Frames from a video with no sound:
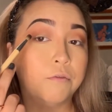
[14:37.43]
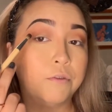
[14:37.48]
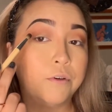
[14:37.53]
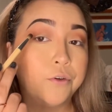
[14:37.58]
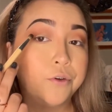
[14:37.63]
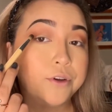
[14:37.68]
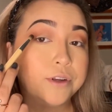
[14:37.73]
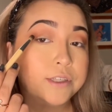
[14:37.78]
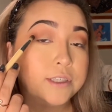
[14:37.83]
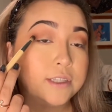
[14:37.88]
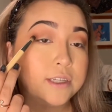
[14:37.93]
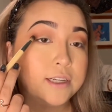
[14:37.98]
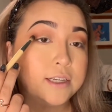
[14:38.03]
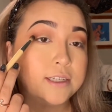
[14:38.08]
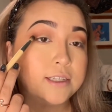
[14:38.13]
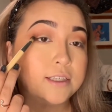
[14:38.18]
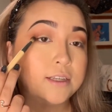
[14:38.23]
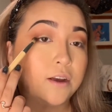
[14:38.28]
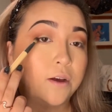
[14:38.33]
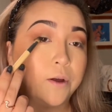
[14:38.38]
focus
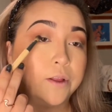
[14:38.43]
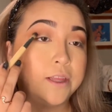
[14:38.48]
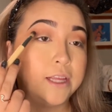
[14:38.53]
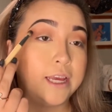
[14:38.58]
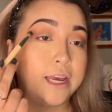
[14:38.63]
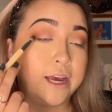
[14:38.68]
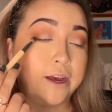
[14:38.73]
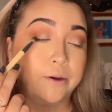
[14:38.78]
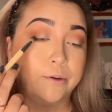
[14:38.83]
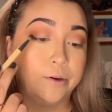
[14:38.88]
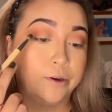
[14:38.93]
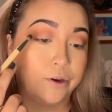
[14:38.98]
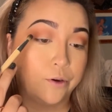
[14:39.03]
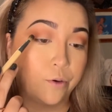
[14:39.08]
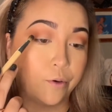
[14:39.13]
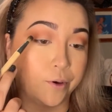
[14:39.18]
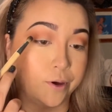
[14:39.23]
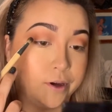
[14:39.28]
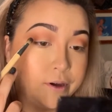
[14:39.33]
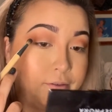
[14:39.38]
this on the outer
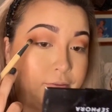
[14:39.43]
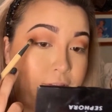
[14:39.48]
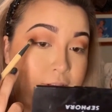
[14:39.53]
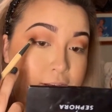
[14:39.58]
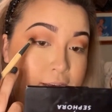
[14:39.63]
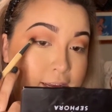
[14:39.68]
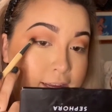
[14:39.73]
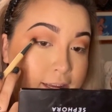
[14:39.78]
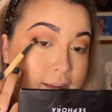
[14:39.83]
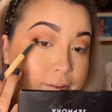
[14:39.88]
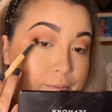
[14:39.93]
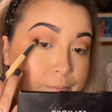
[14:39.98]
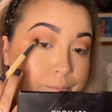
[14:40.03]
corner of the eye.